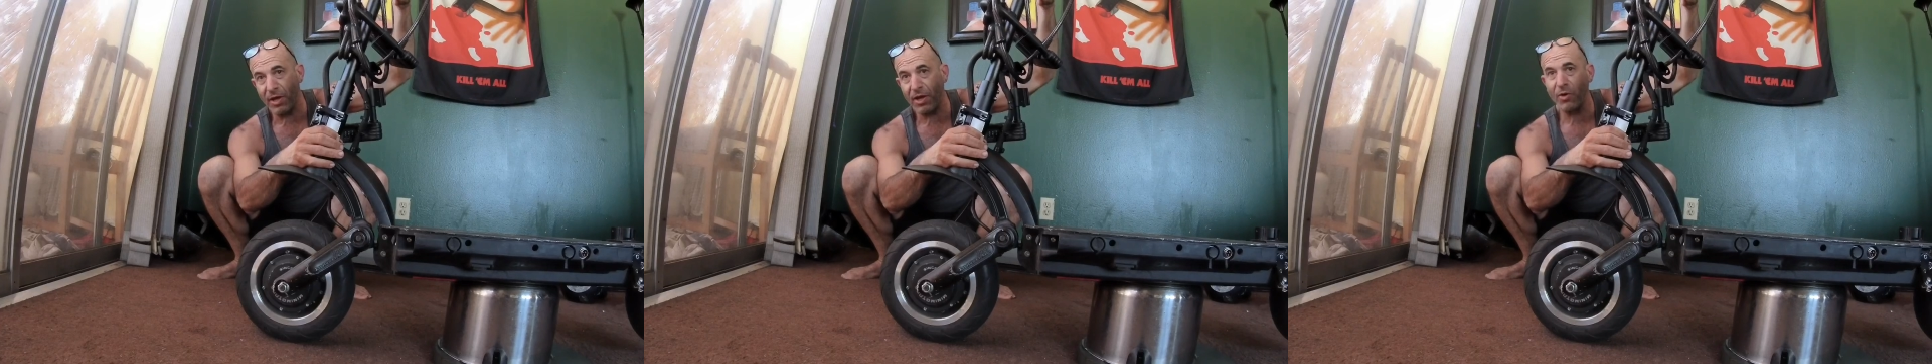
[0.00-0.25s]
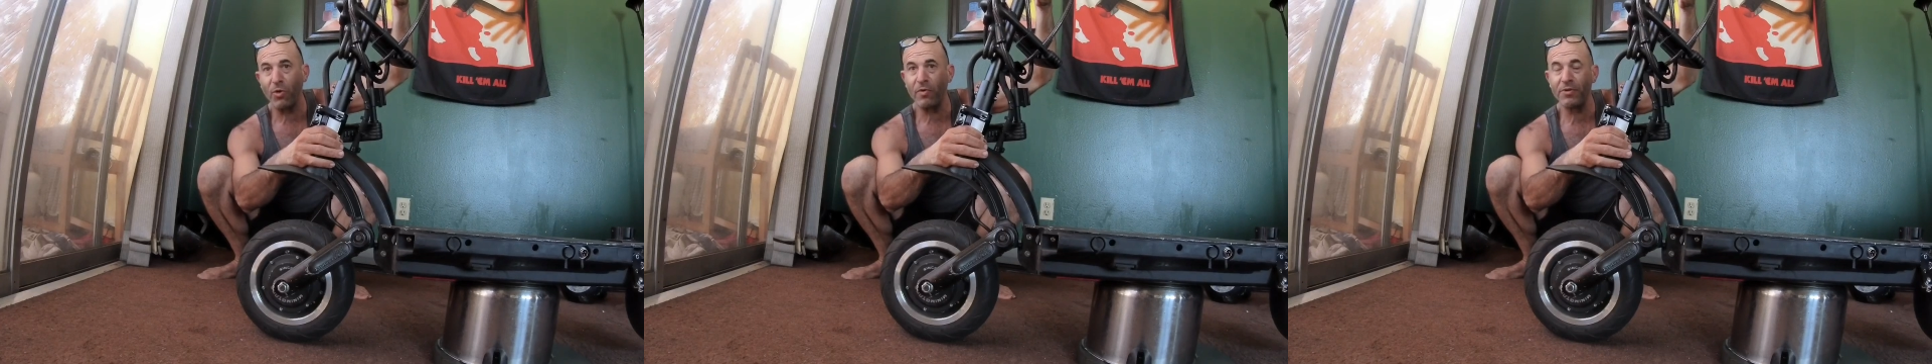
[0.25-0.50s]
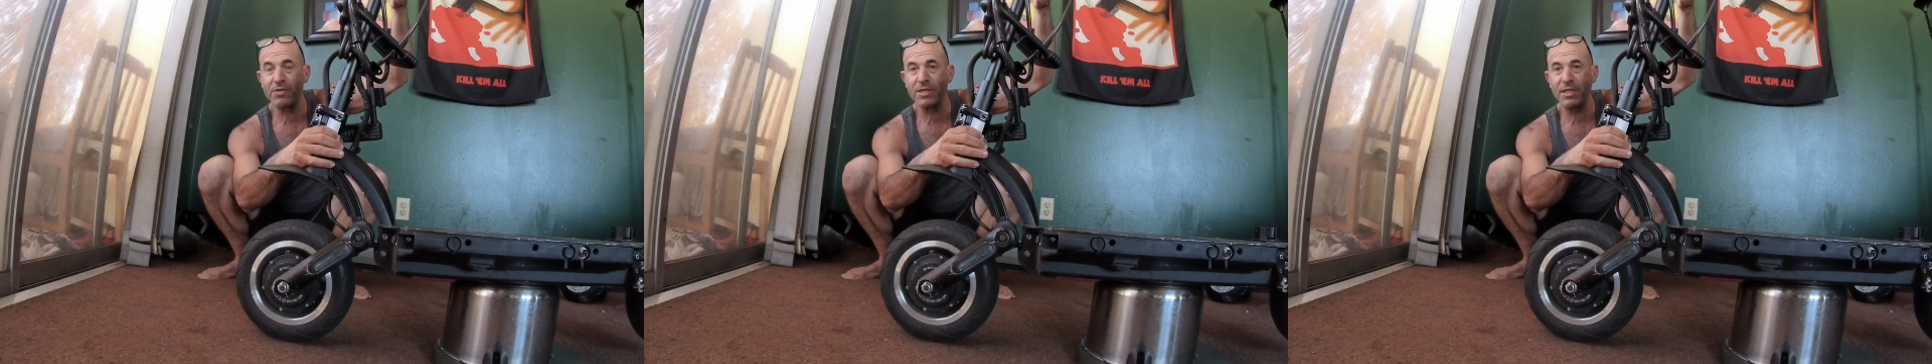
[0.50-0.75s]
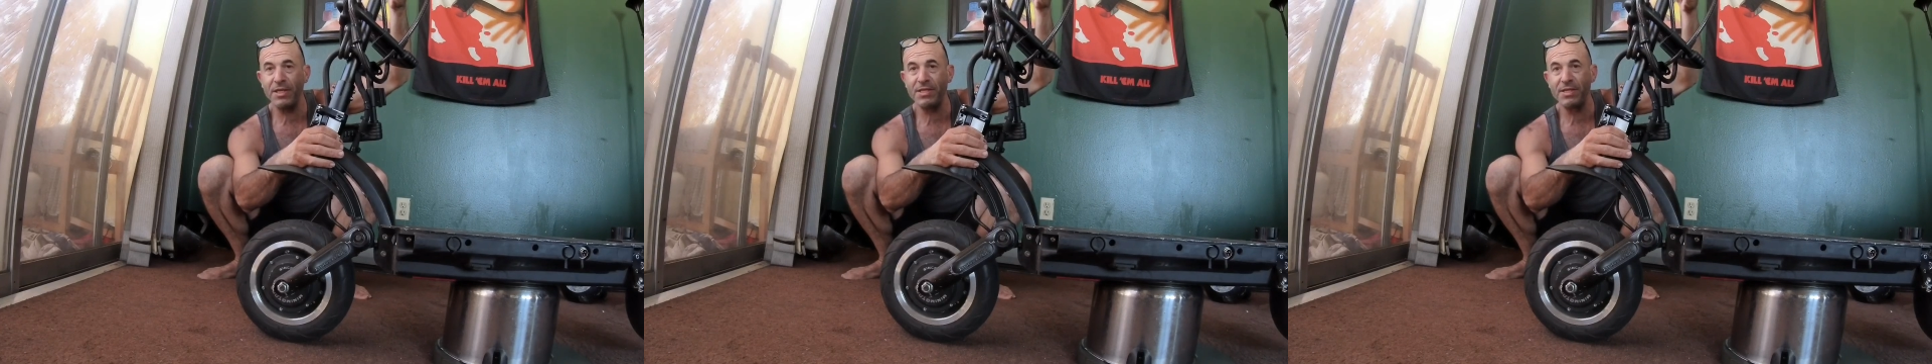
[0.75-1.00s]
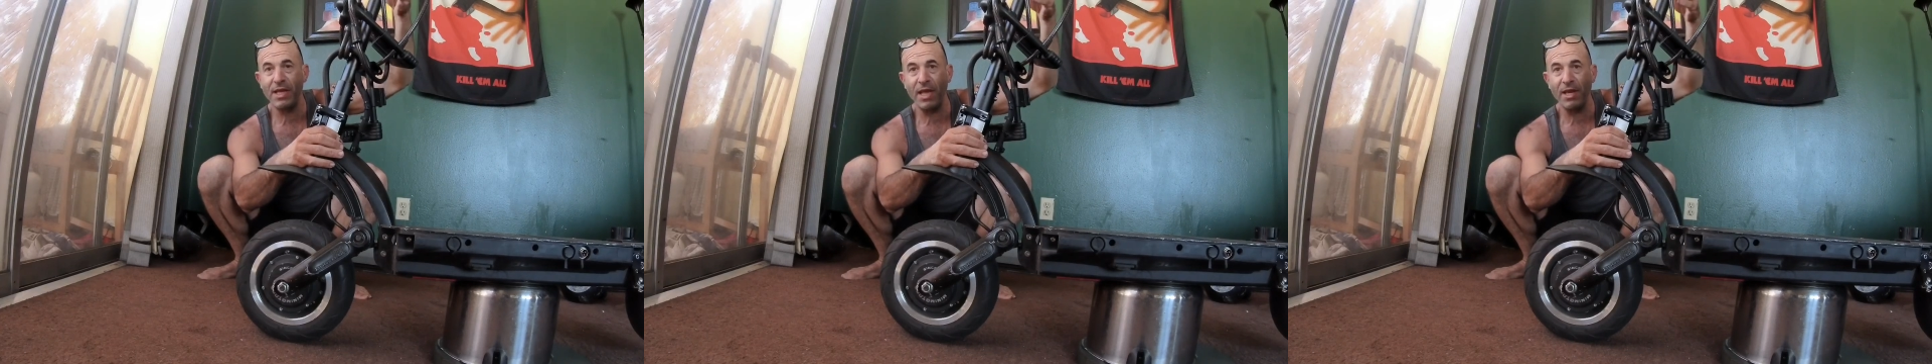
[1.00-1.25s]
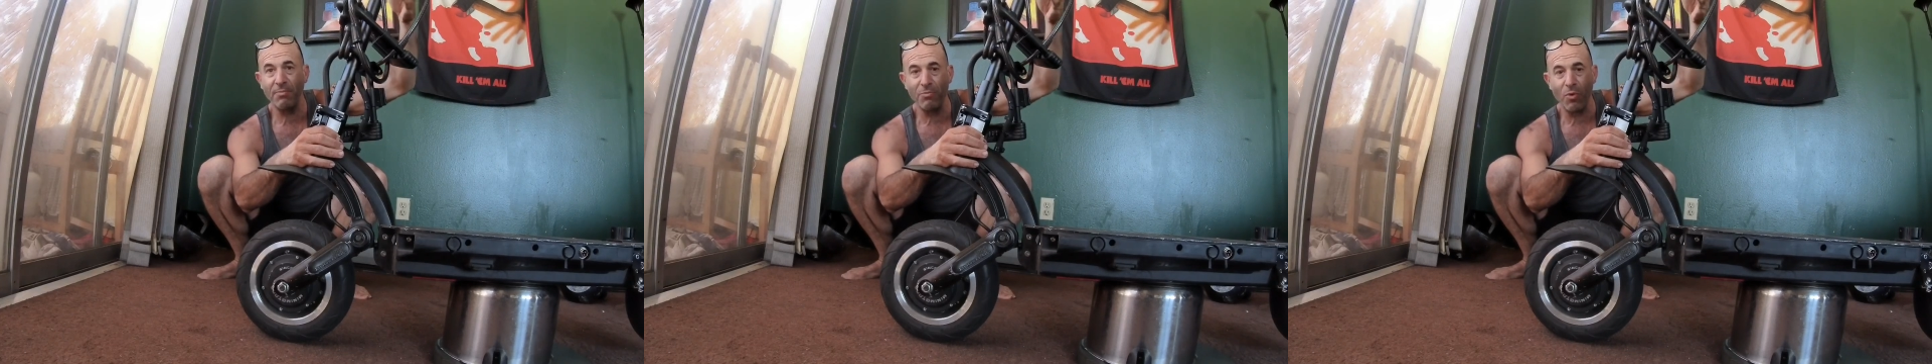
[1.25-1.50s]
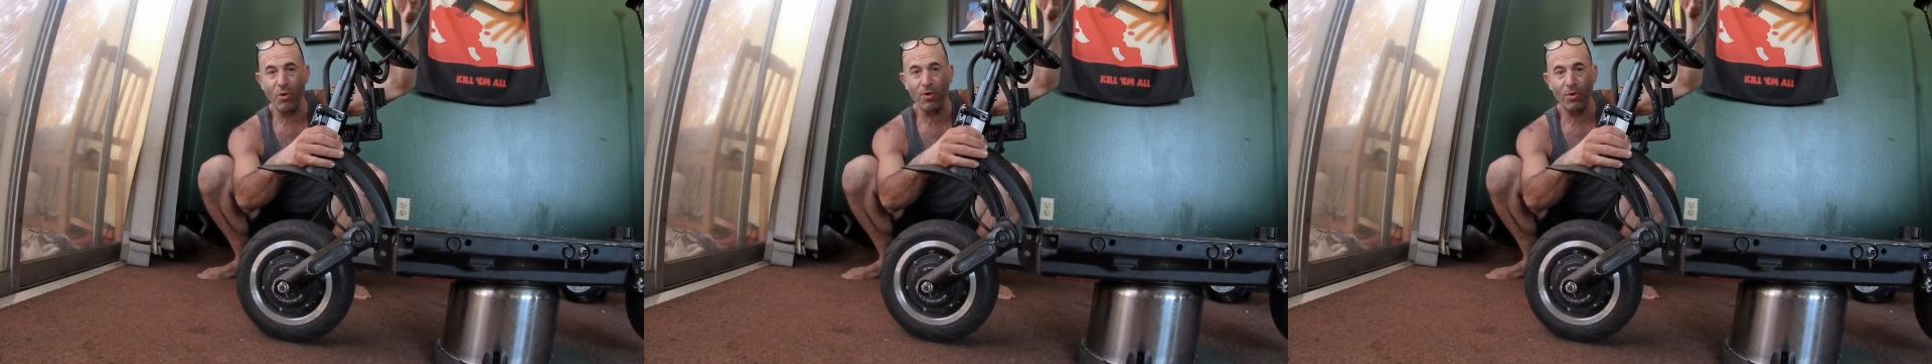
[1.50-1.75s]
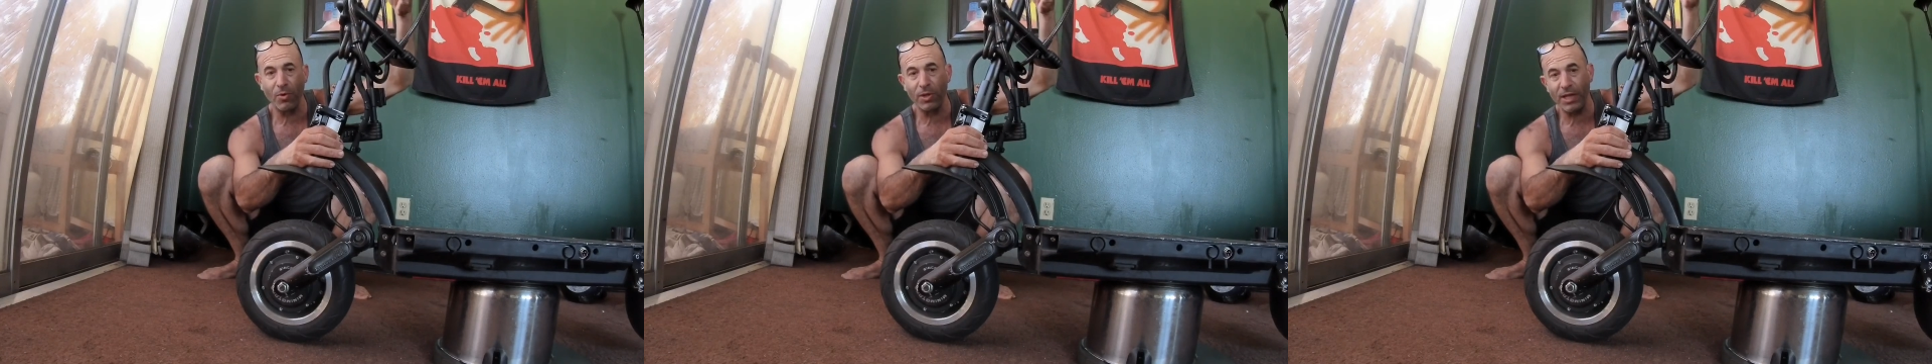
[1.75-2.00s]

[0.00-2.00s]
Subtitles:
nut, or if there's at least any more or